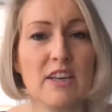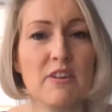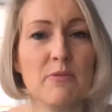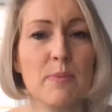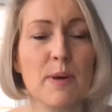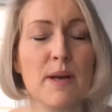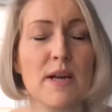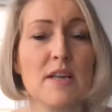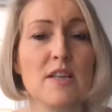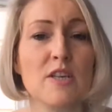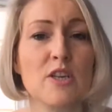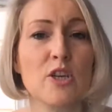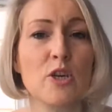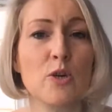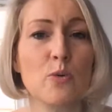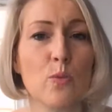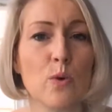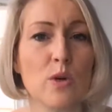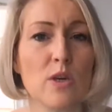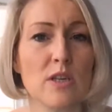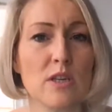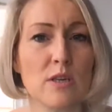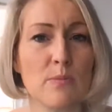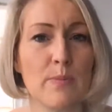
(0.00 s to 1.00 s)
of person you
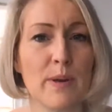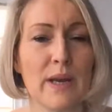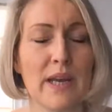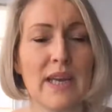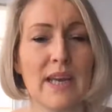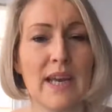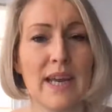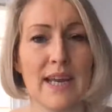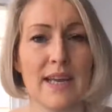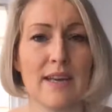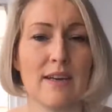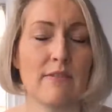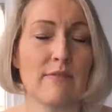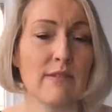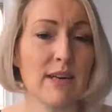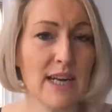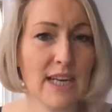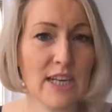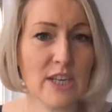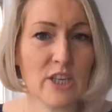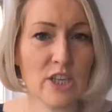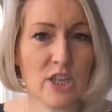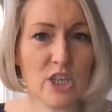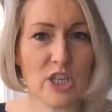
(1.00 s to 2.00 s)
want to be in a
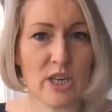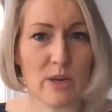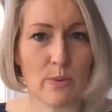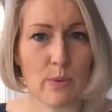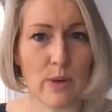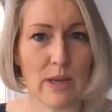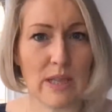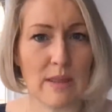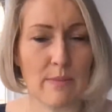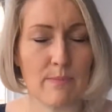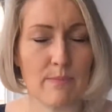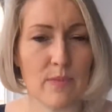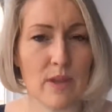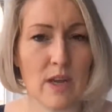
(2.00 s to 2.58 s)
relationship with.